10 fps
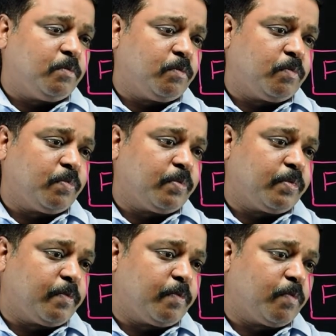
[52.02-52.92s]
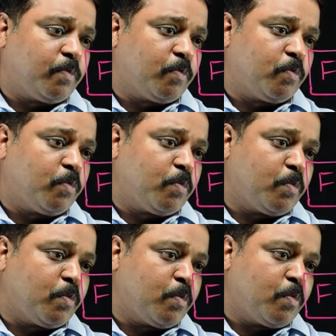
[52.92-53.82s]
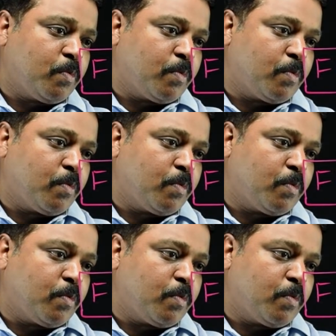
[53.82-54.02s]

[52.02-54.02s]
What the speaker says: No one is speaking in this clip.